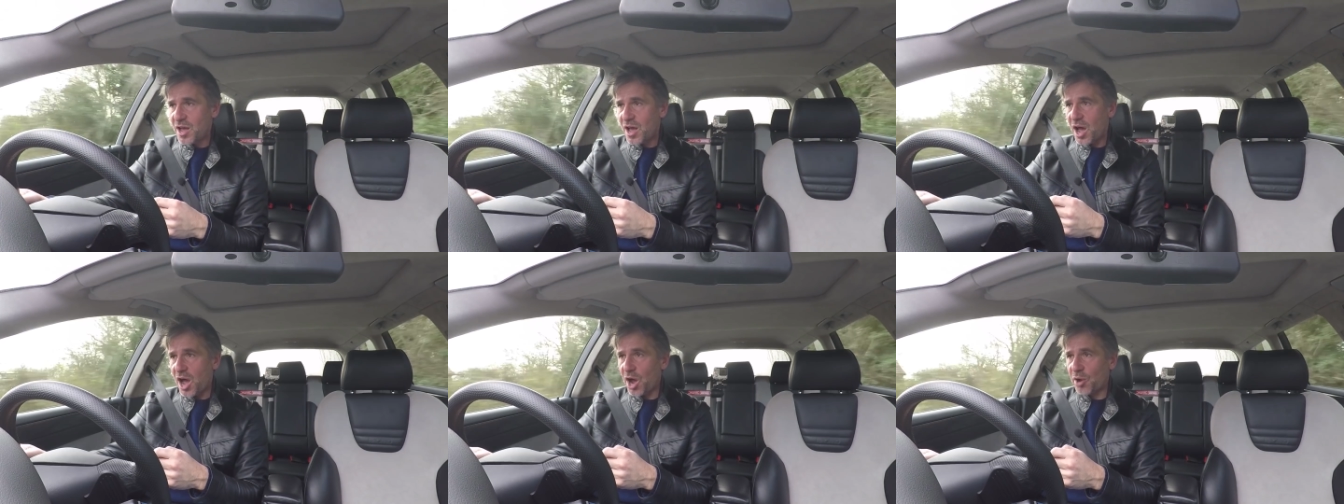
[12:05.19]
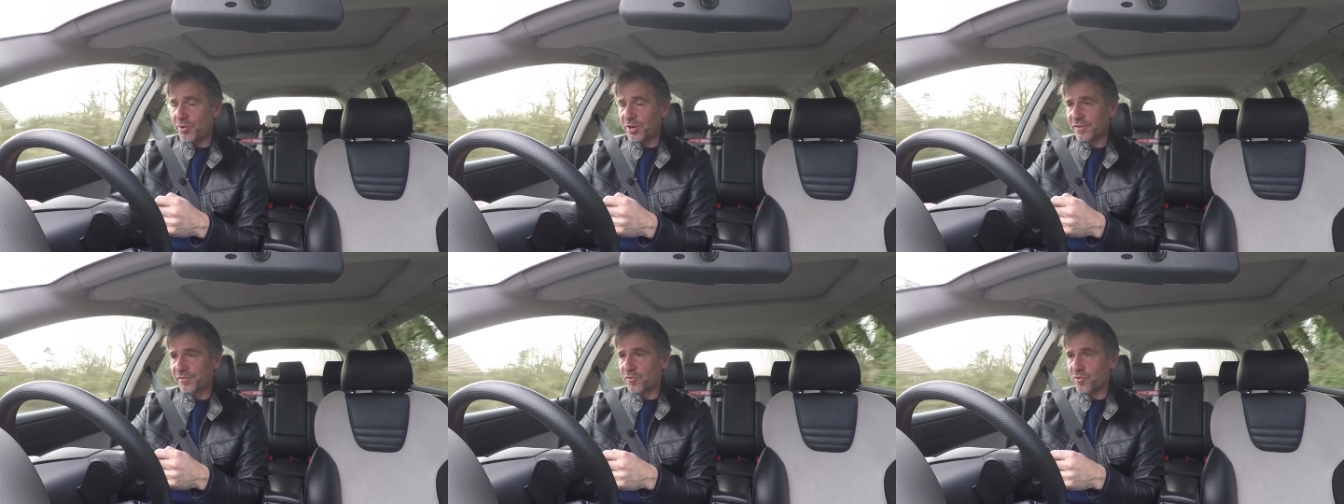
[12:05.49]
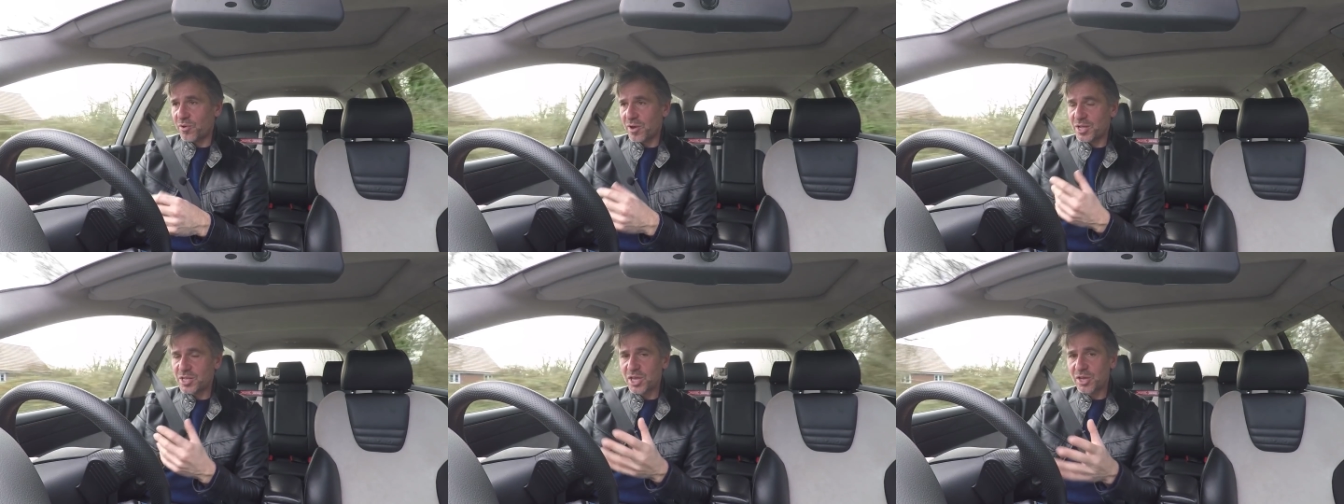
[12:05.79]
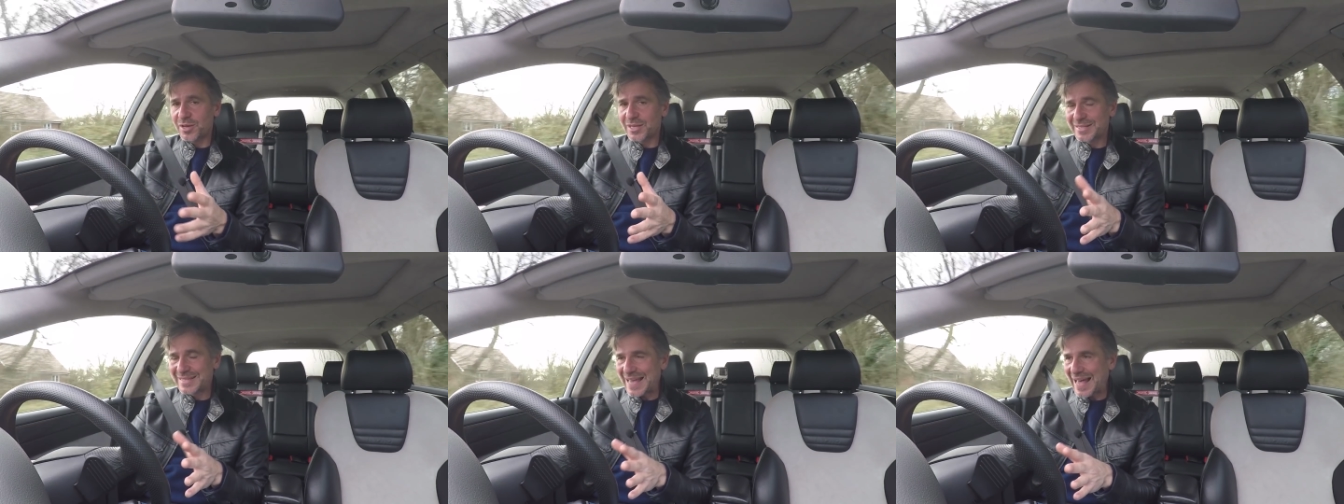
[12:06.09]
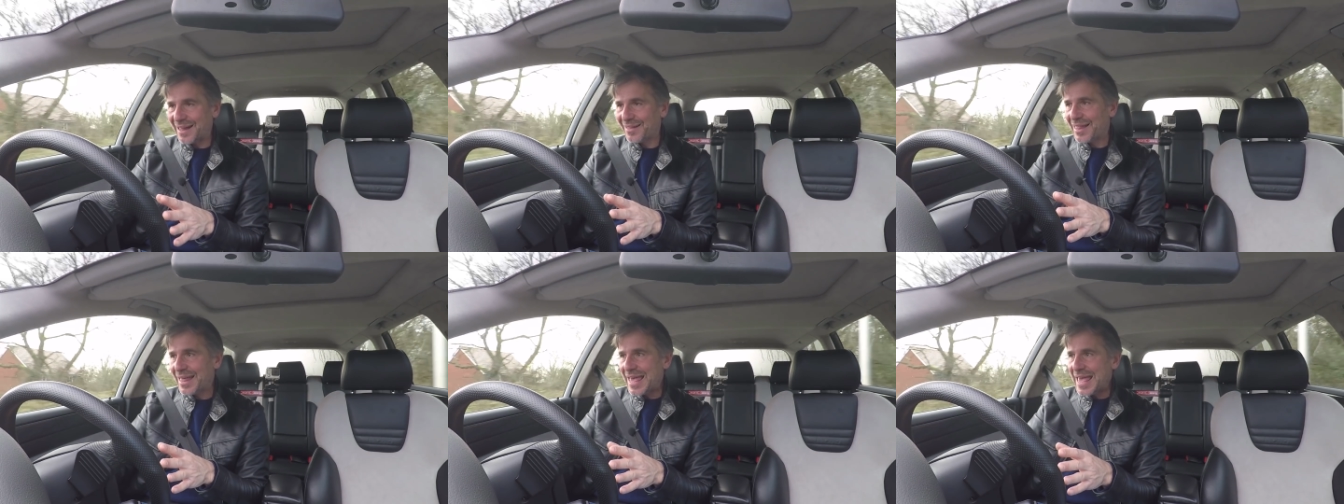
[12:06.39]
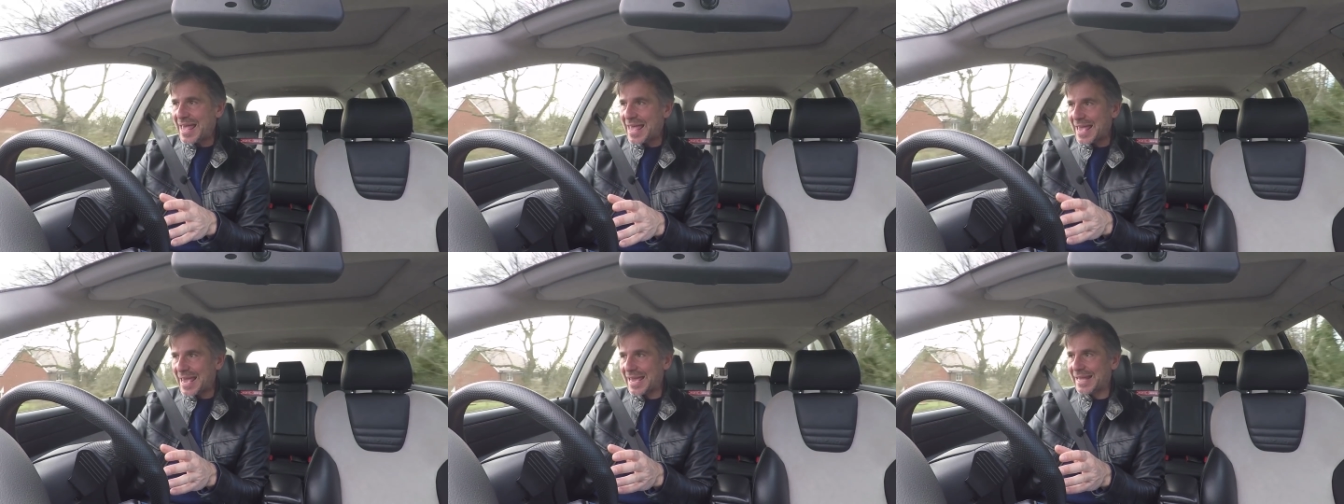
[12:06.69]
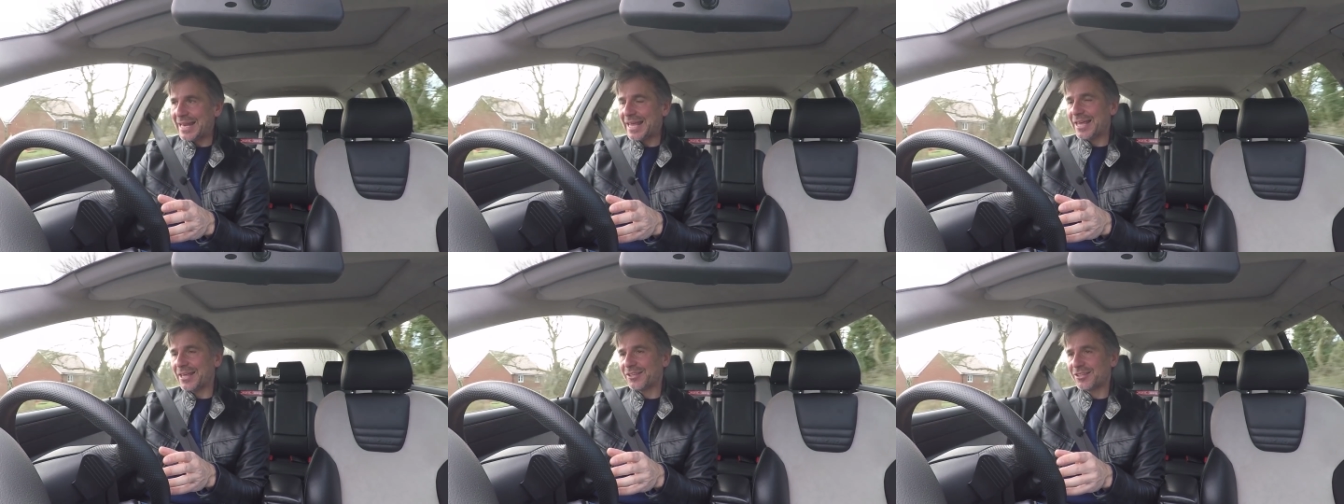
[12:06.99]
RS4, and you can tell
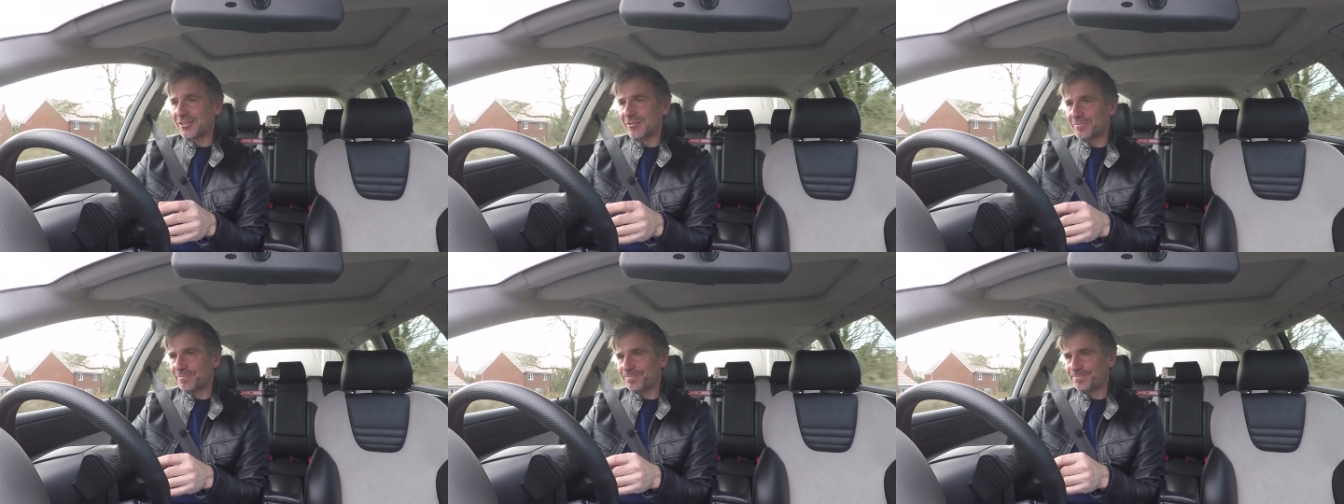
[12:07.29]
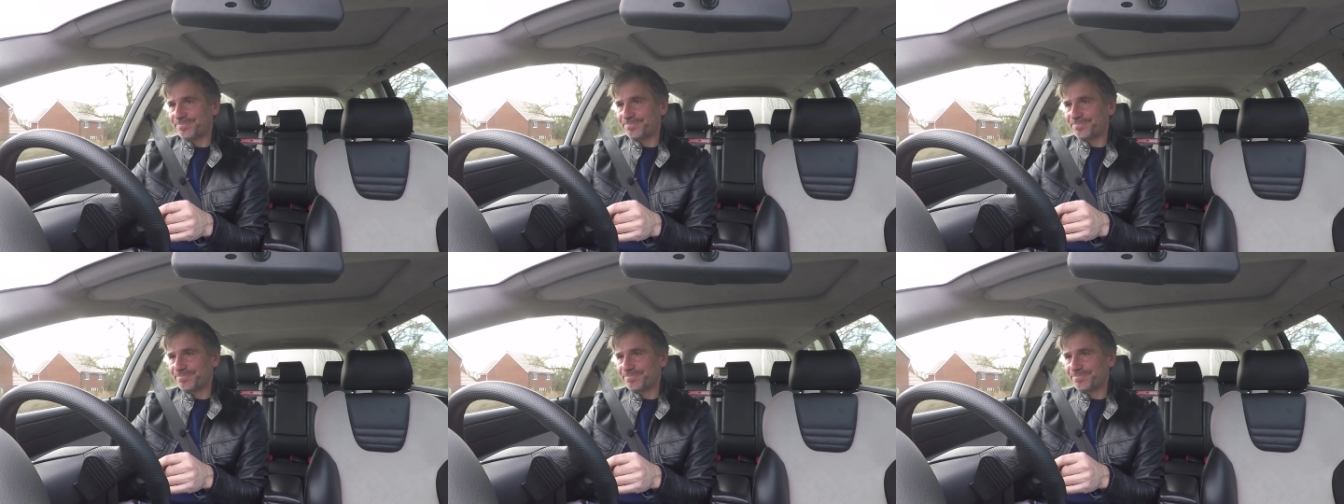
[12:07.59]
it is